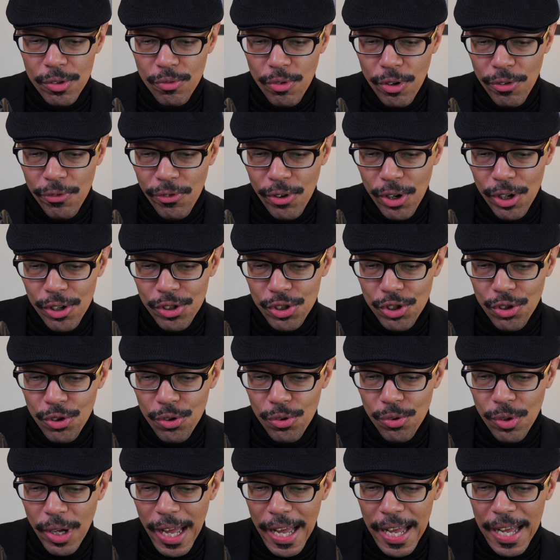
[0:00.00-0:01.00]
refer
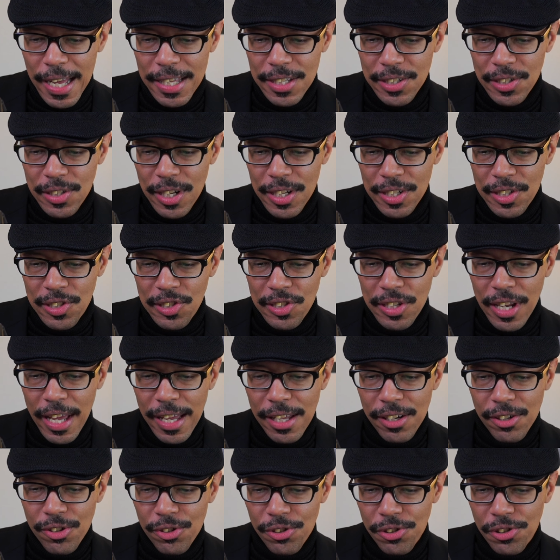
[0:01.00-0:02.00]
to as a
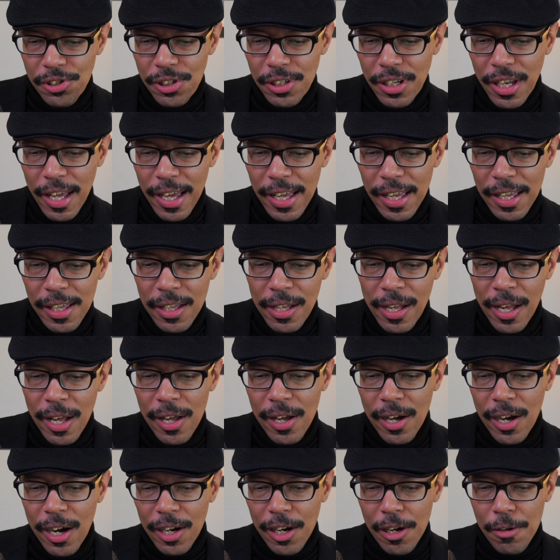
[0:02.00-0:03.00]
standard today,
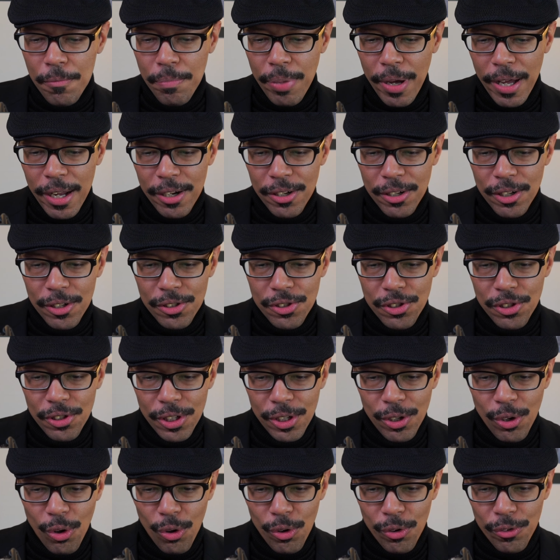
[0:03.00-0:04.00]
a competitor to
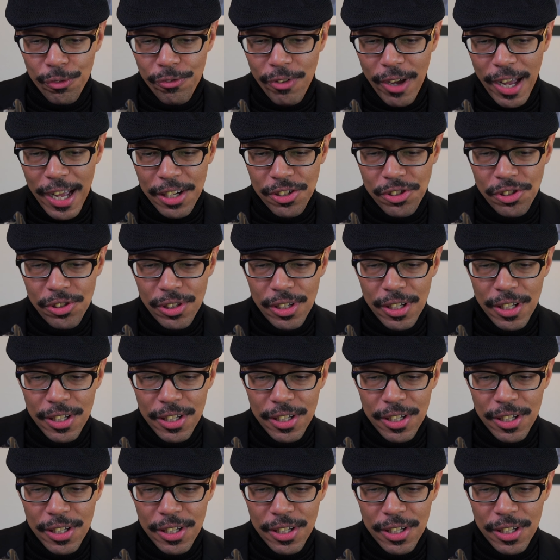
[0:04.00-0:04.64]
the old fashioned.